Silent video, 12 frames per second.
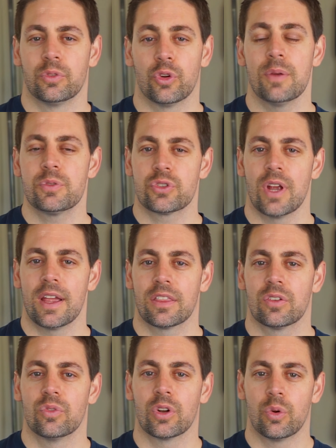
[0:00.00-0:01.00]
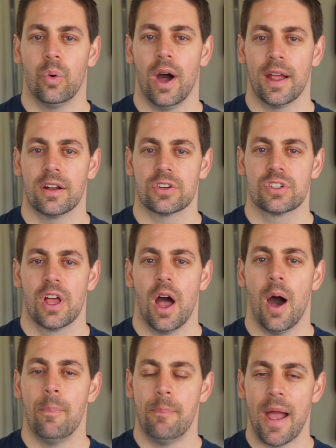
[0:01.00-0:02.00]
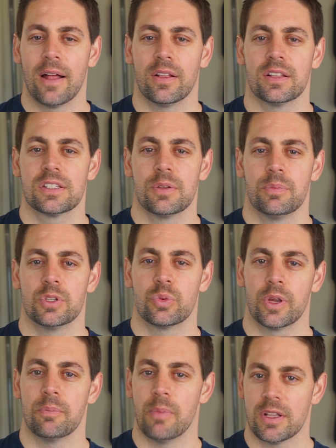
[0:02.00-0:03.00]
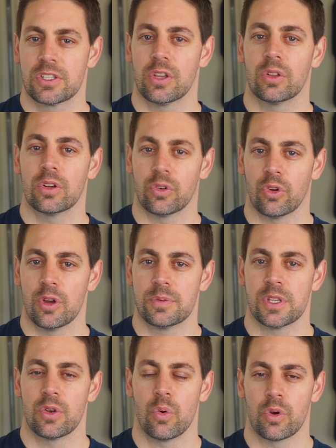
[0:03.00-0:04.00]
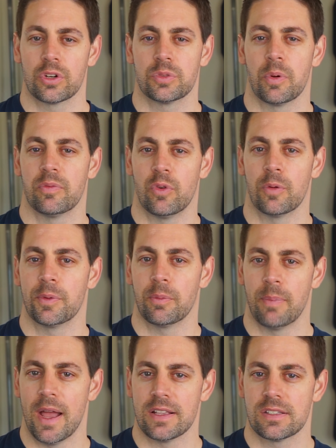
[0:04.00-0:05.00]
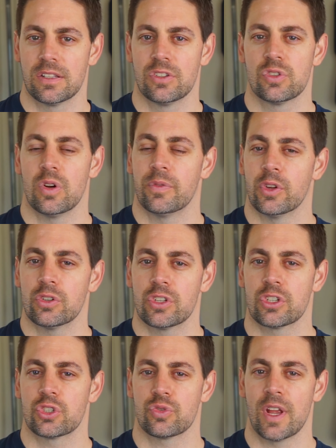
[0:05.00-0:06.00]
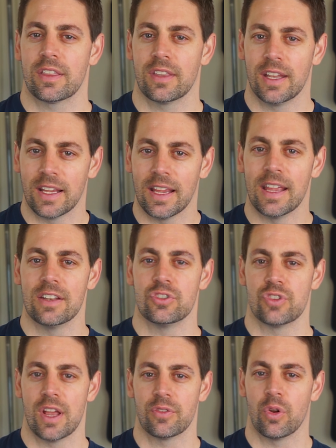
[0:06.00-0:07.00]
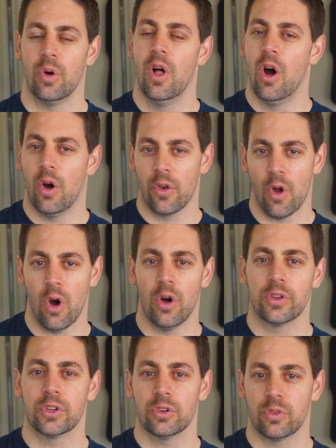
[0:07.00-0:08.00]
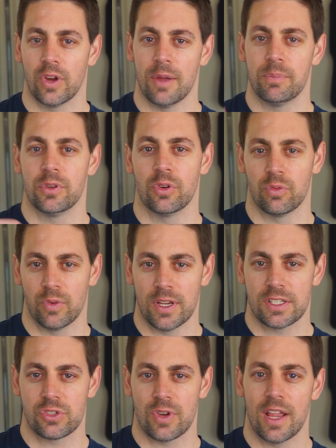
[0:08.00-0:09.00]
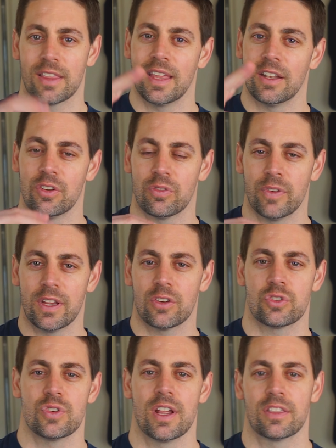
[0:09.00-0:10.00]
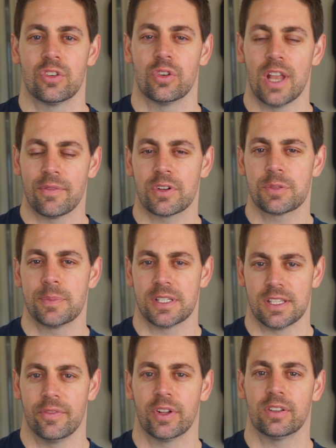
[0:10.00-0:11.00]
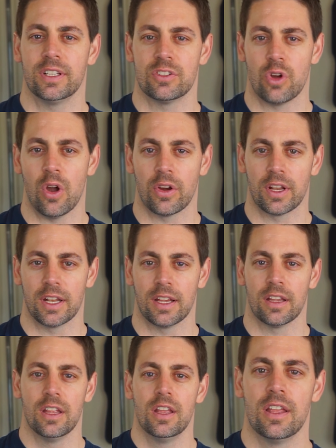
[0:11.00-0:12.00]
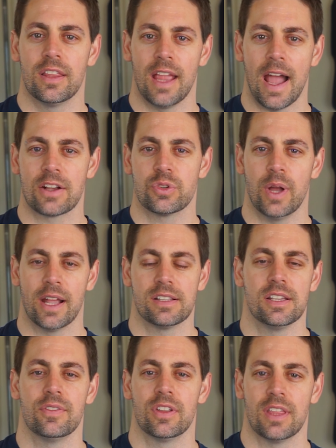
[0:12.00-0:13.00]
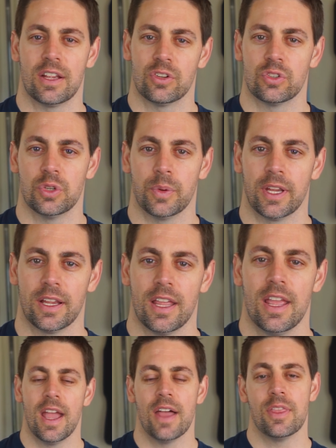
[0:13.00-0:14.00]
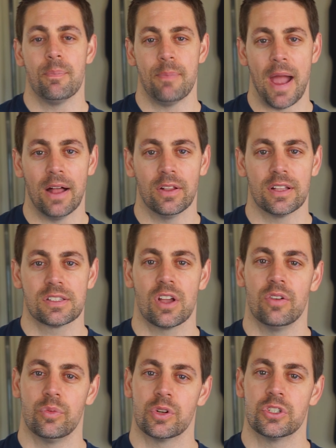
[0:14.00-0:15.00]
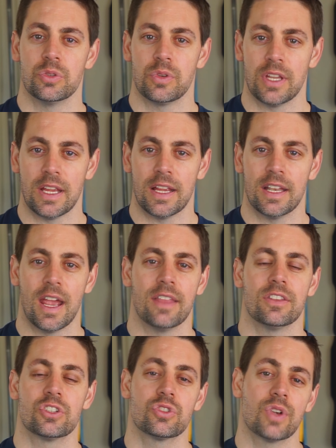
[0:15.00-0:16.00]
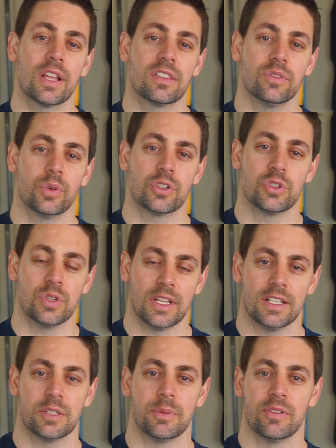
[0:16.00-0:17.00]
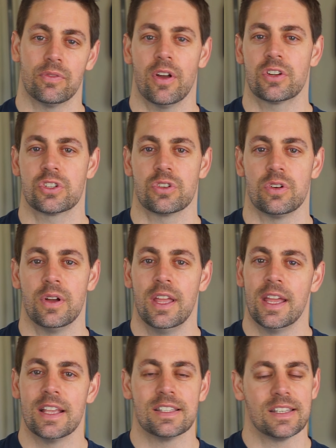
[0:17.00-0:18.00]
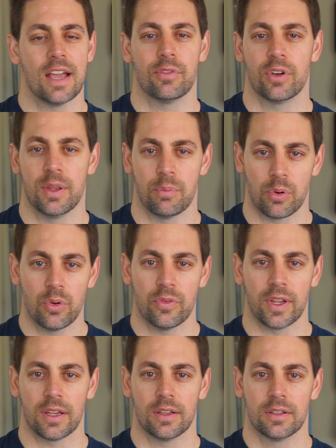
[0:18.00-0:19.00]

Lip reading: Grip strength requires a balance between muscular groups in order to perform your best. So if you're just strengthening in general on all your grip, your wrist strength, and your finger strength, you're never specifically targeting the actual activity that you're doing. And the balance of what you need and the strength of what you need to be functional is never improving.